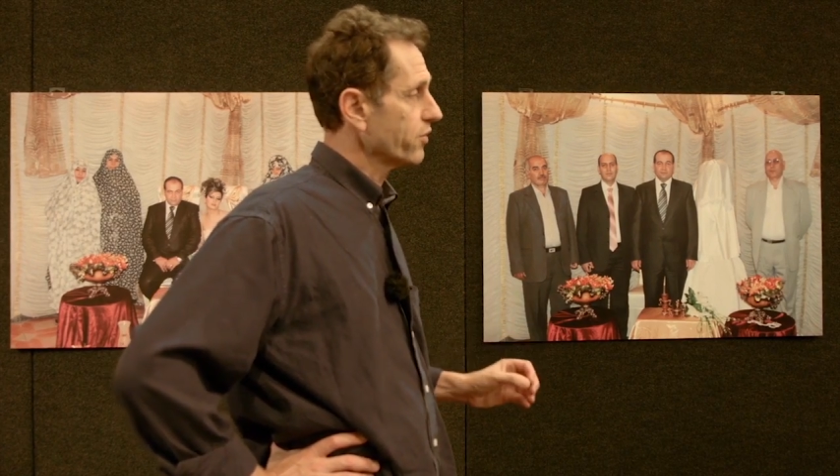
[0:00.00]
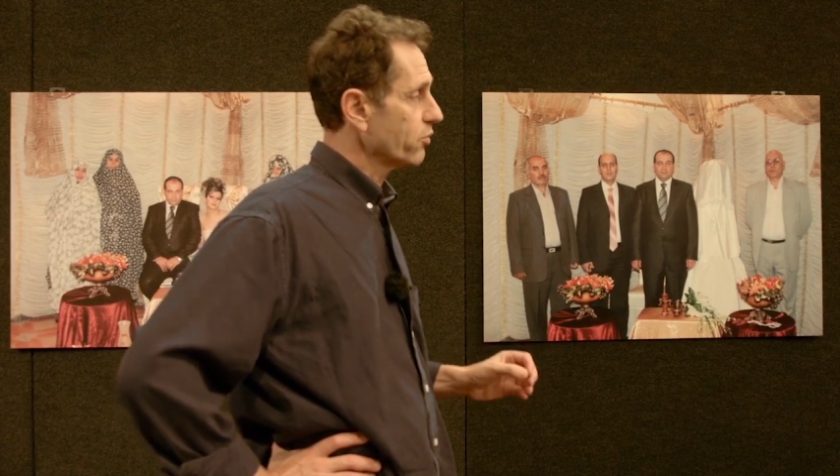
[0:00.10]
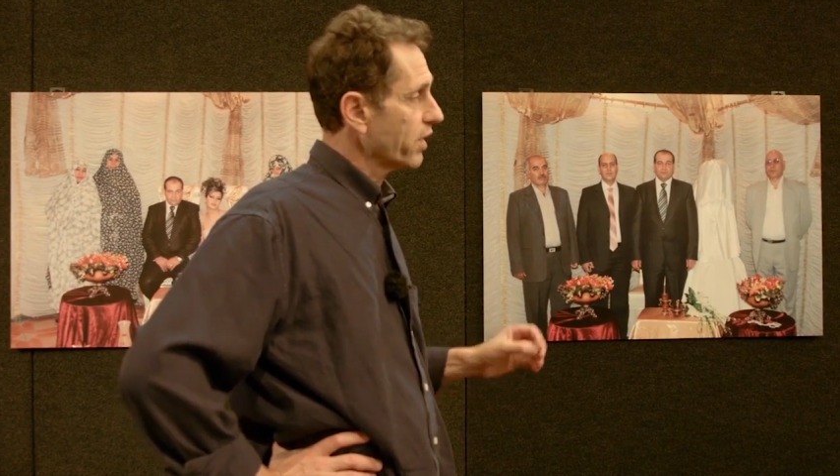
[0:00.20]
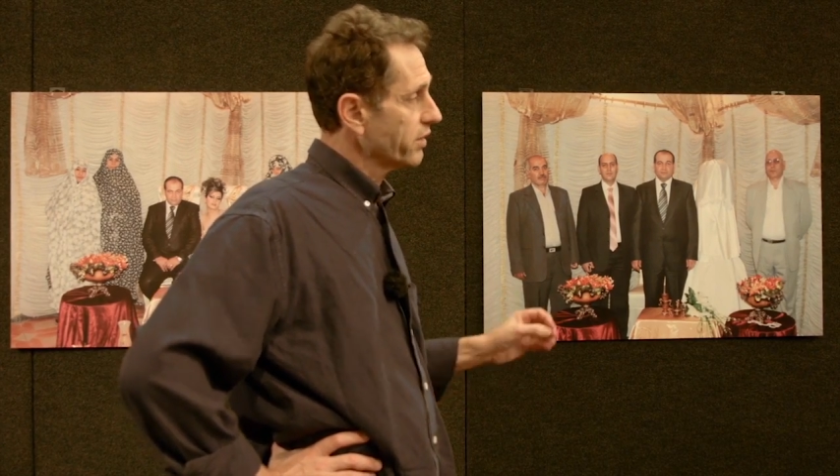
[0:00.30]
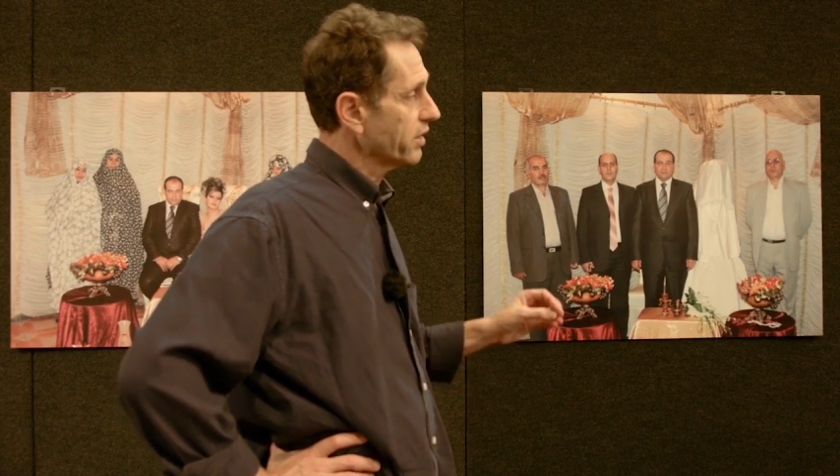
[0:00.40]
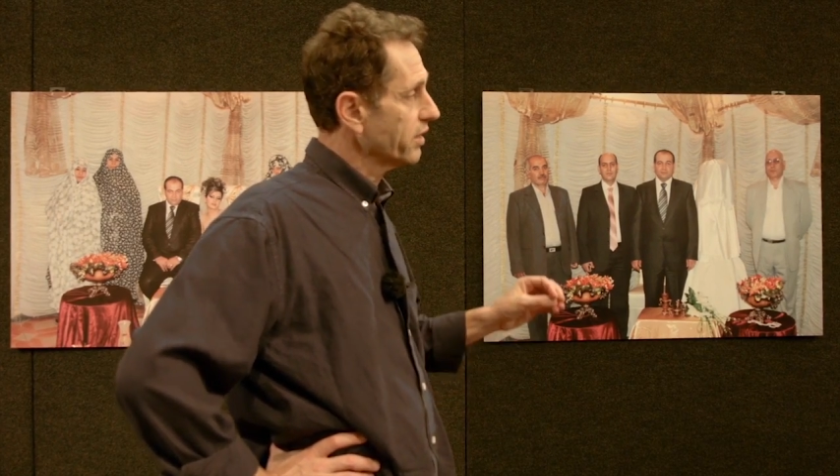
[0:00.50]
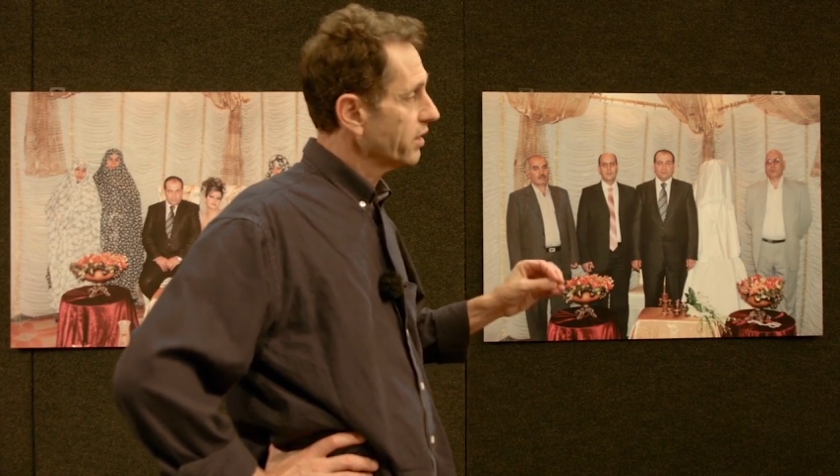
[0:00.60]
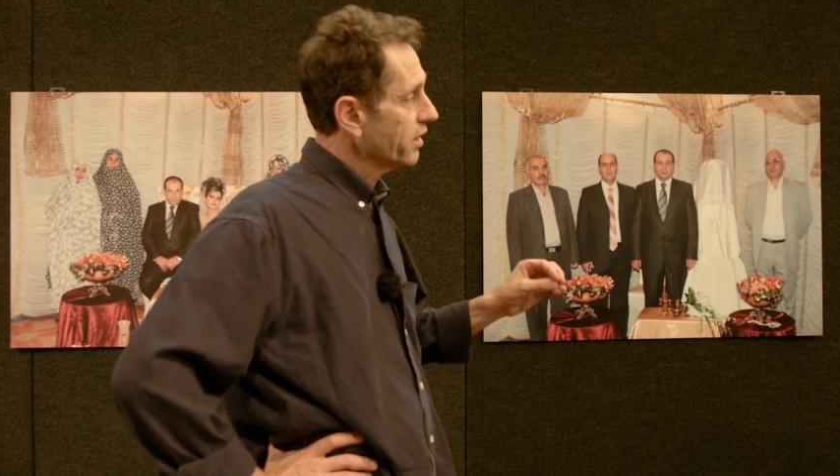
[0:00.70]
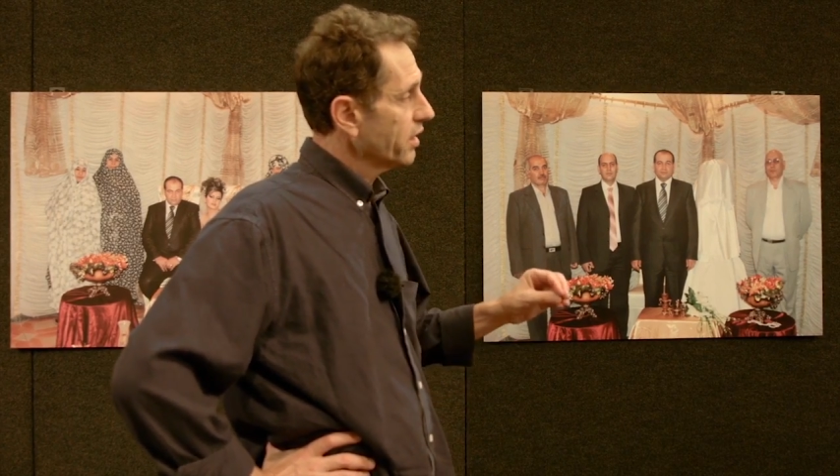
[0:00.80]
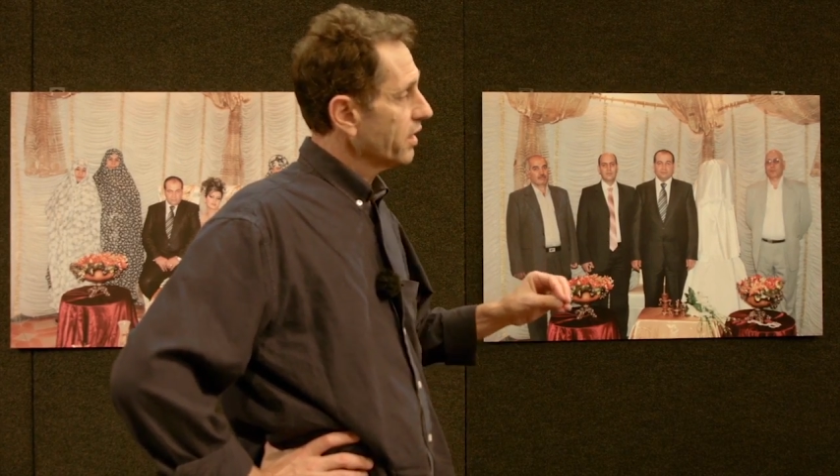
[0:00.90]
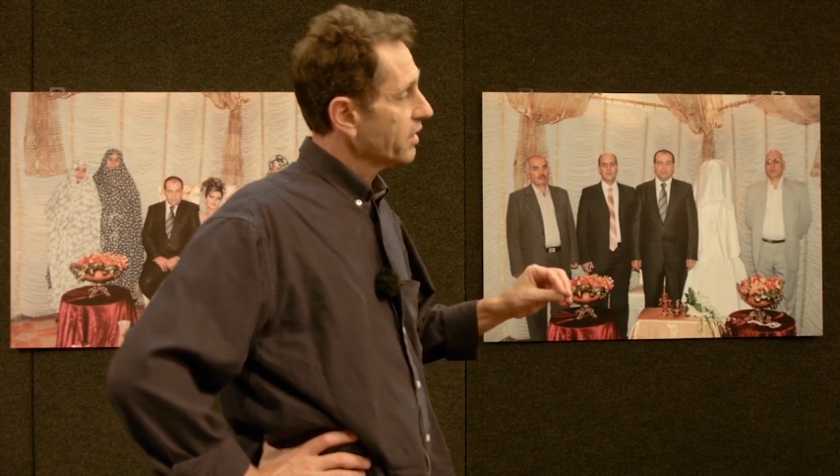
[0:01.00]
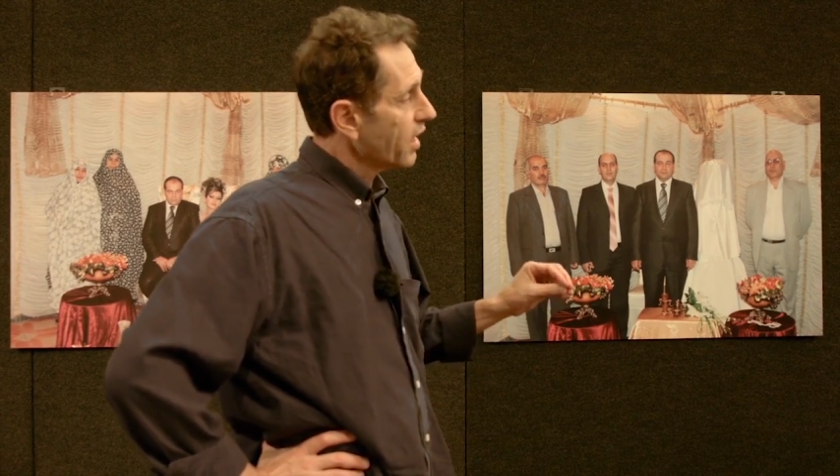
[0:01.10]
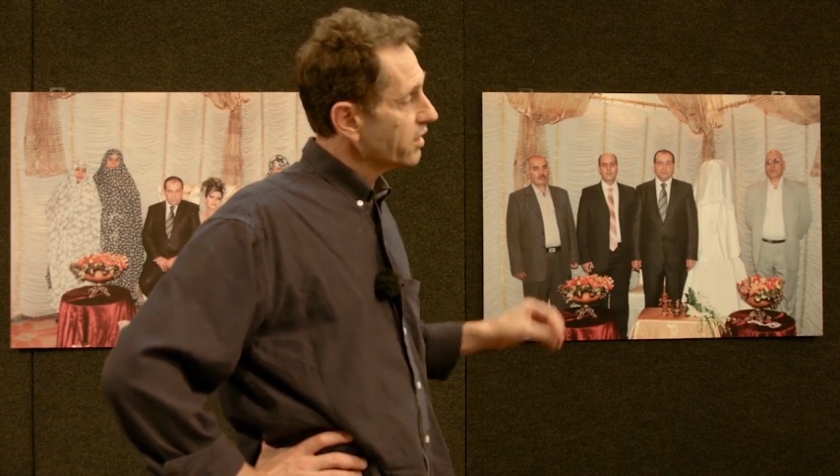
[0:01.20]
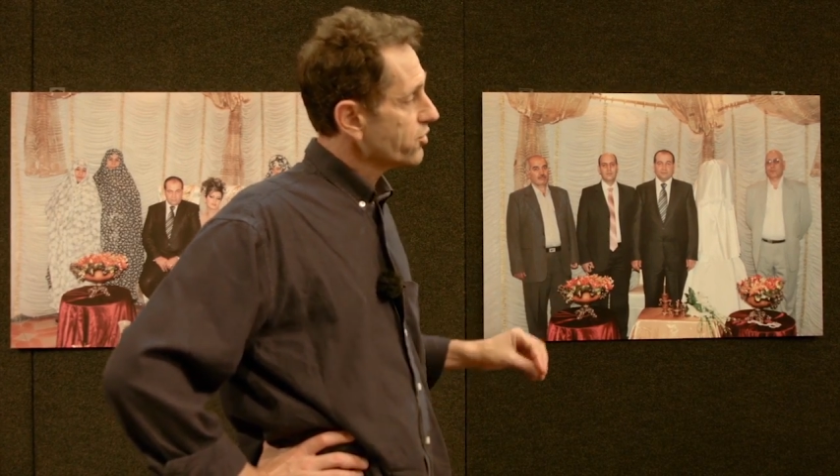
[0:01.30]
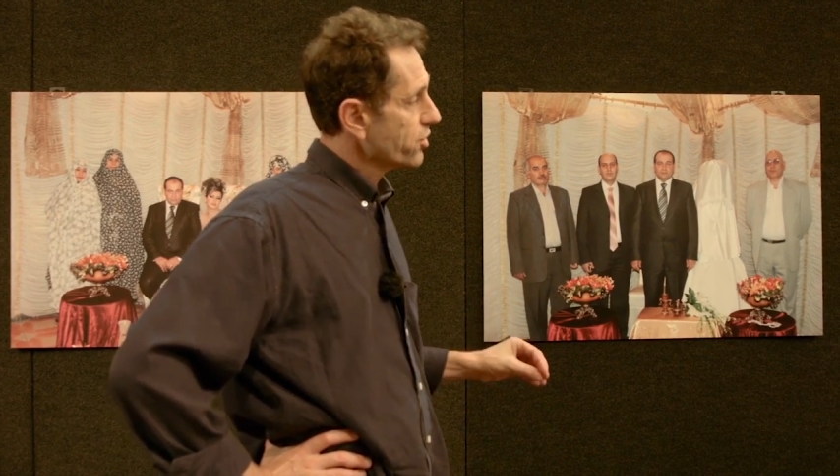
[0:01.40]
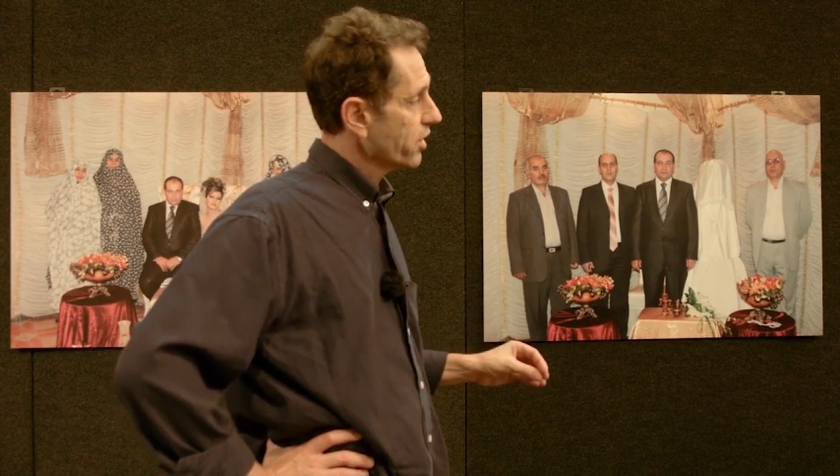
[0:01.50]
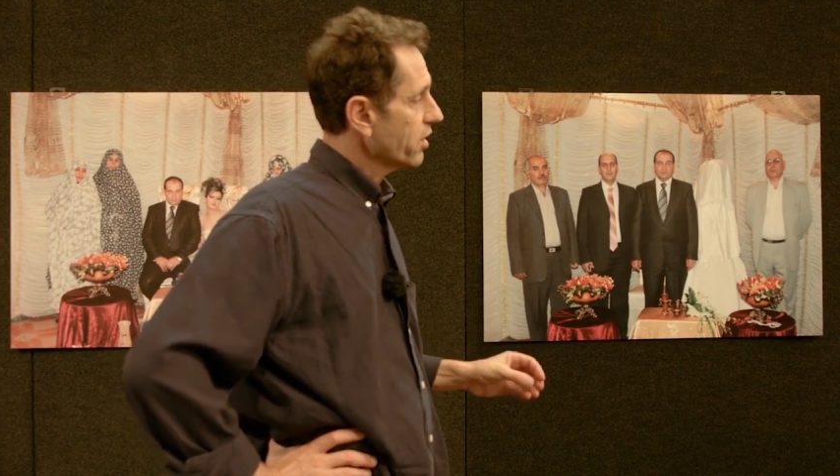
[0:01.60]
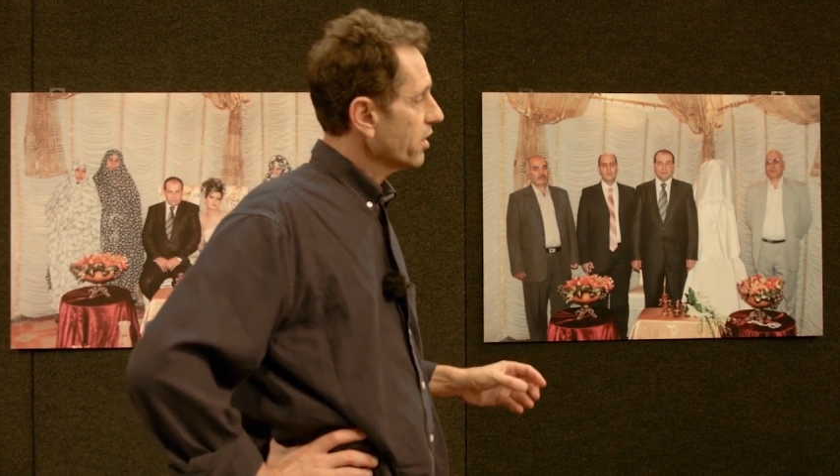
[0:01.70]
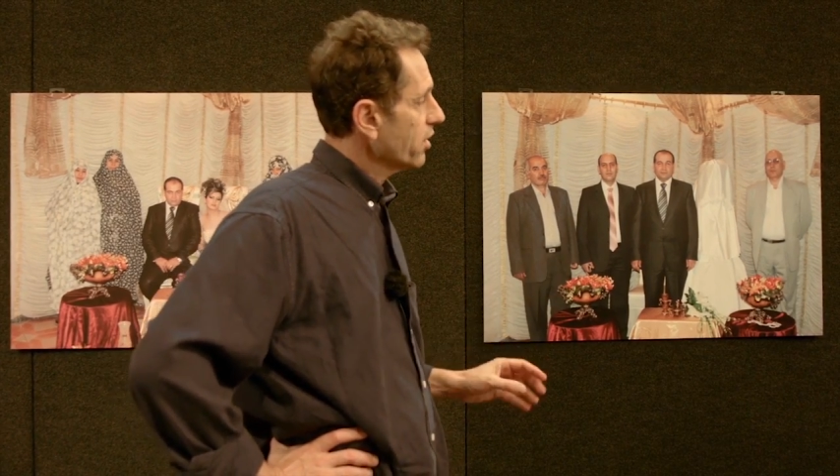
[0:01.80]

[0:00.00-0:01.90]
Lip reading: Iranian culture,